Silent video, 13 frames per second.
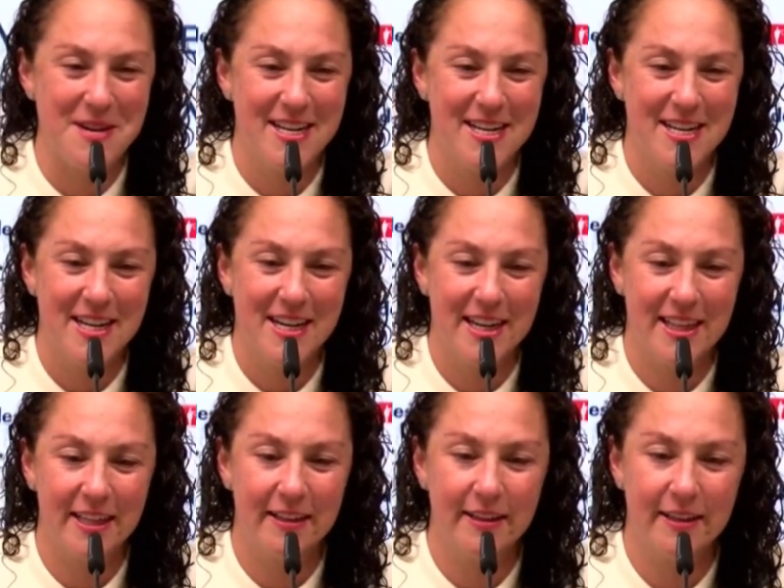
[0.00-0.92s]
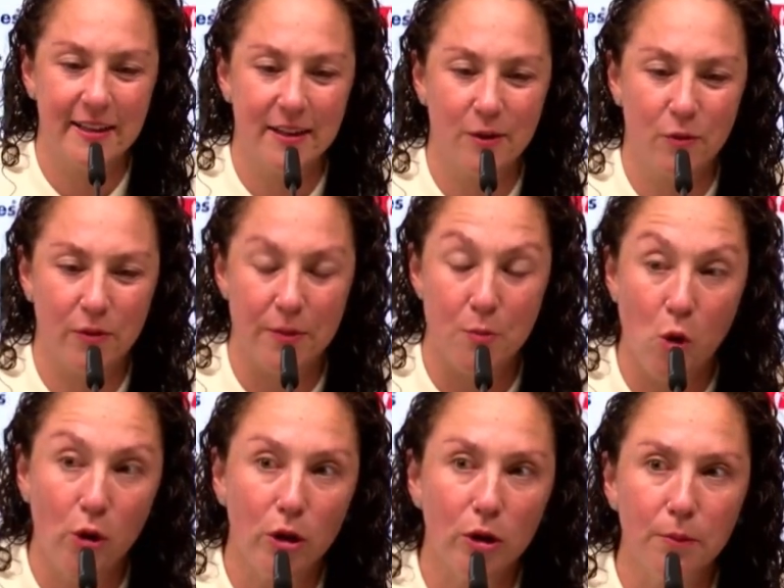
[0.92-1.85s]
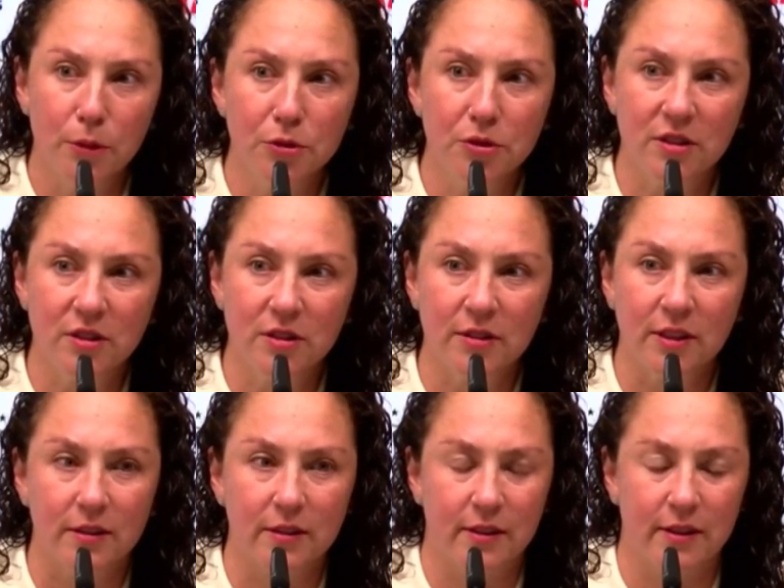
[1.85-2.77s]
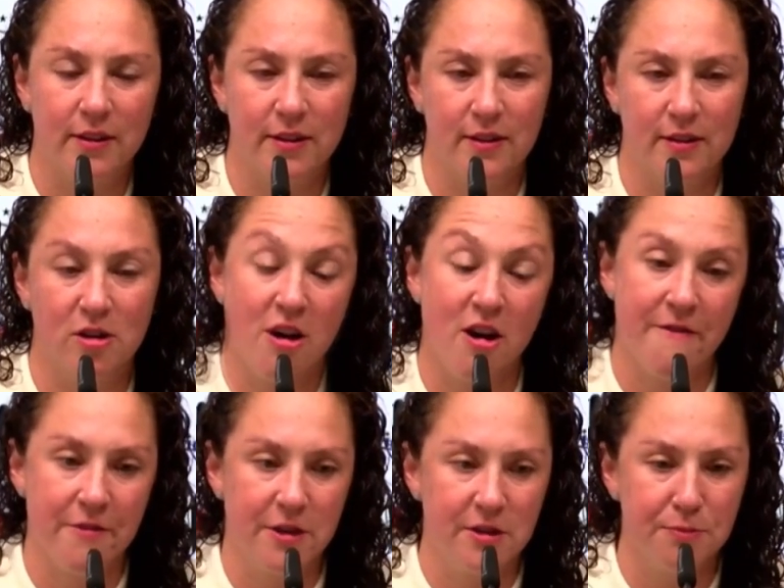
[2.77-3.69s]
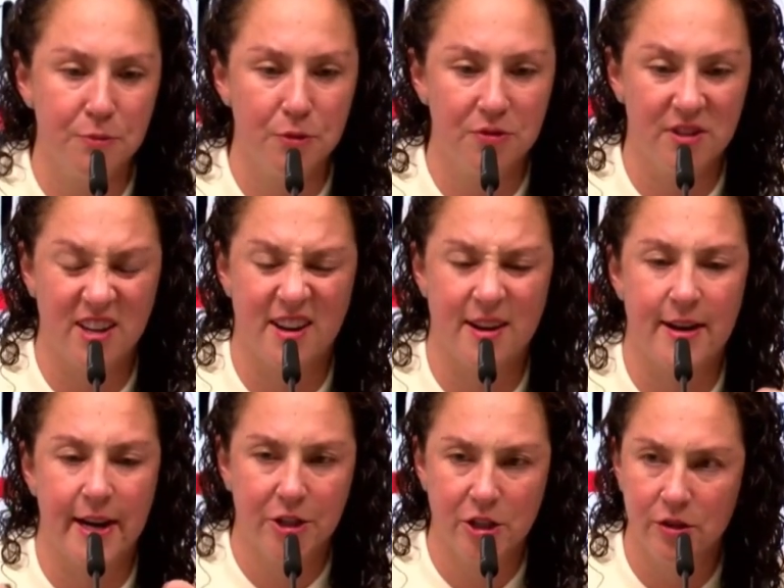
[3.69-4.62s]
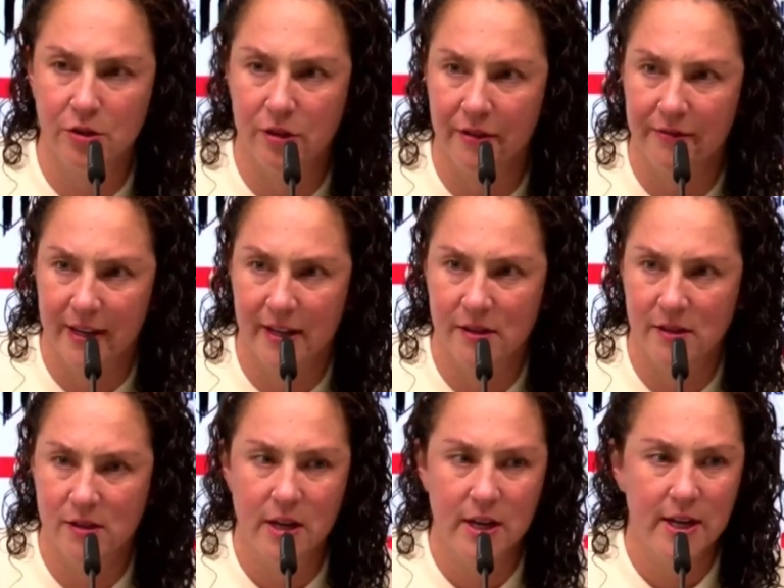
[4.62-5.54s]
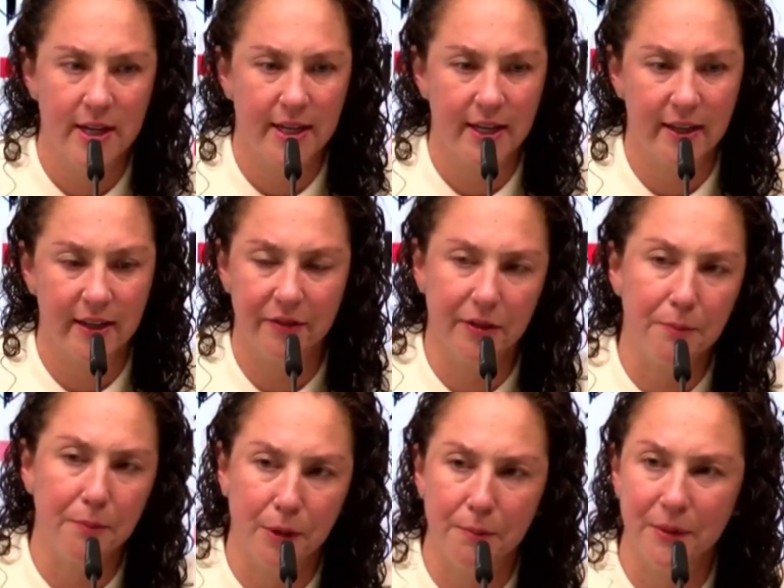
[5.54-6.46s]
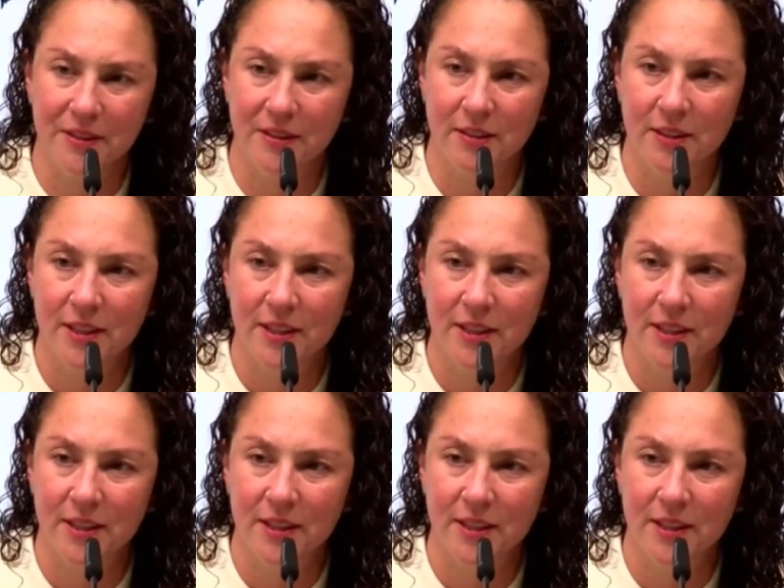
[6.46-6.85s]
But I think the the moral boost, the the, the confidence boost, the connection to the fans uh, gives them purpose.